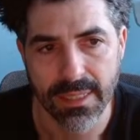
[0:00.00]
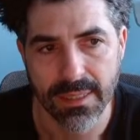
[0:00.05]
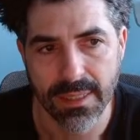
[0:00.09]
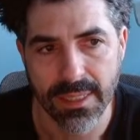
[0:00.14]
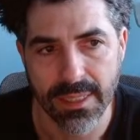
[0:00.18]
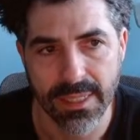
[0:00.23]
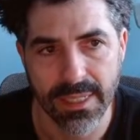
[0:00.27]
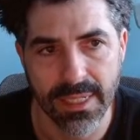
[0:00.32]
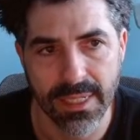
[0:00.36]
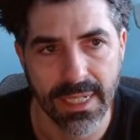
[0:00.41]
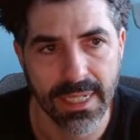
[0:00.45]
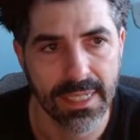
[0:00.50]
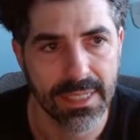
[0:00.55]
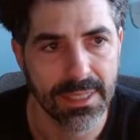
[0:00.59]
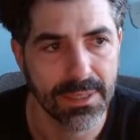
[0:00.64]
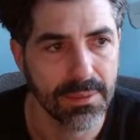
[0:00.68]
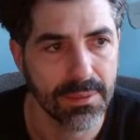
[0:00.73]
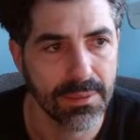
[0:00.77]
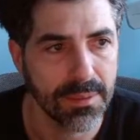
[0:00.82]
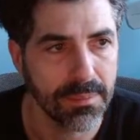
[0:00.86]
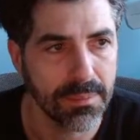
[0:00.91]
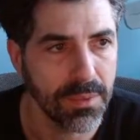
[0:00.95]
they add or
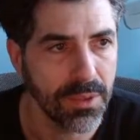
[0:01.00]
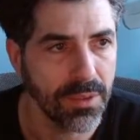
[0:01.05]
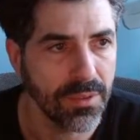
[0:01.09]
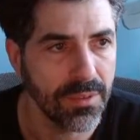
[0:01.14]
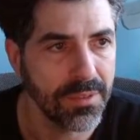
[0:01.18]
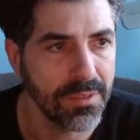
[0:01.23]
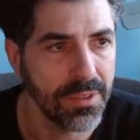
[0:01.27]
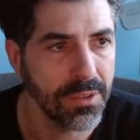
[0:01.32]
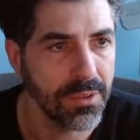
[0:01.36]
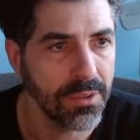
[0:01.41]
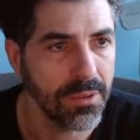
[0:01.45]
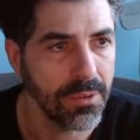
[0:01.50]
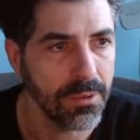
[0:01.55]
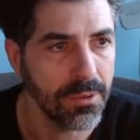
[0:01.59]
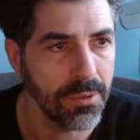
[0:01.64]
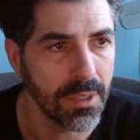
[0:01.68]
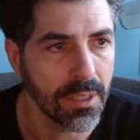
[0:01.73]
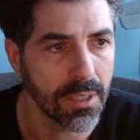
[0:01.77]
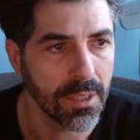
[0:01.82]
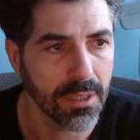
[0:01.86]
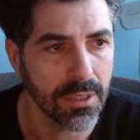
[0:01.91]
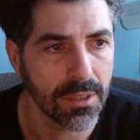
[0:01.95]
remove to
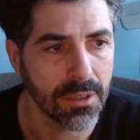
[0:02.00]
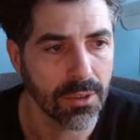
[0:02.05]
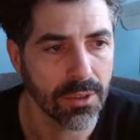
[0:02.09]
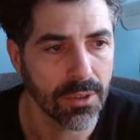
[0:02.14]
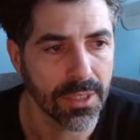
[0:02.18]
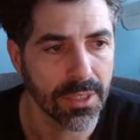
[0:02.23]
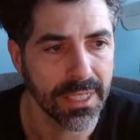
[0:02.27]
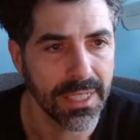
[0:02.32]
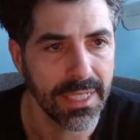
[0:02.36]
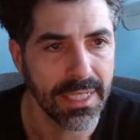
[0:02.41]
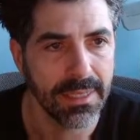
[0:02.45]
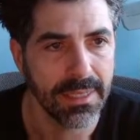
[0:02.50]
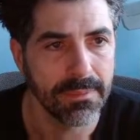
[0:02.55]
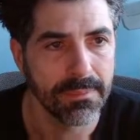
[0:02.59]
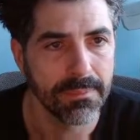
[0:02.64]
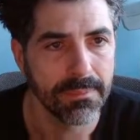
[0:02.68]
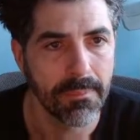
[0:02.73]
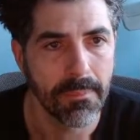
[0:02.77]
our corgi.